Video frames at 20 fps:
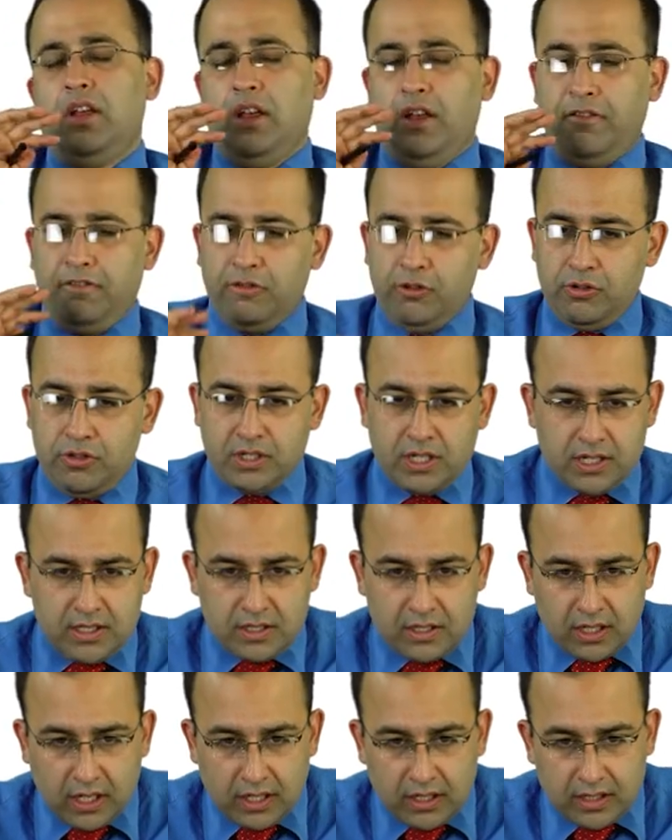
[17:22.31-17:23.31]
If you
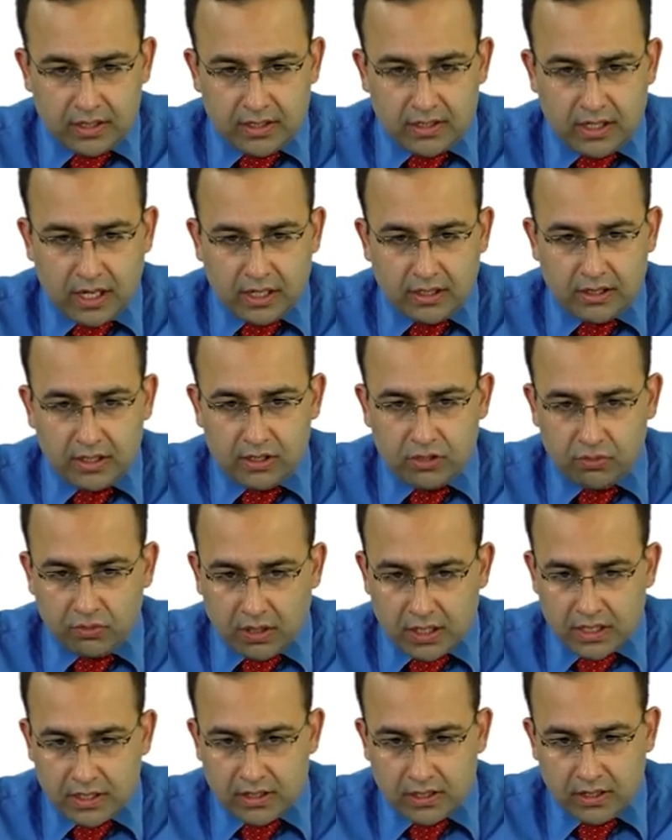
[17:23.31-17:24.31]
just understand this
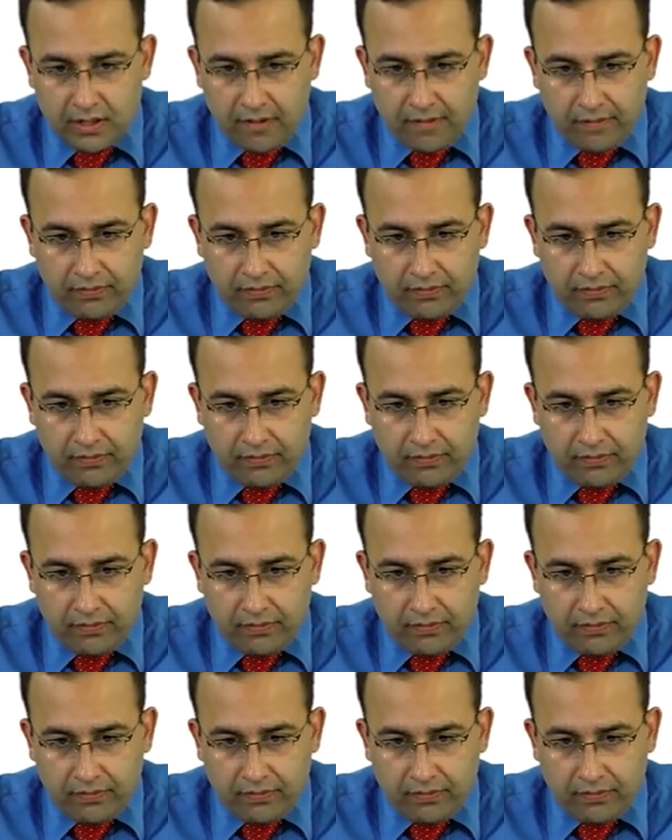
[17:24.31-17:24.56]
once,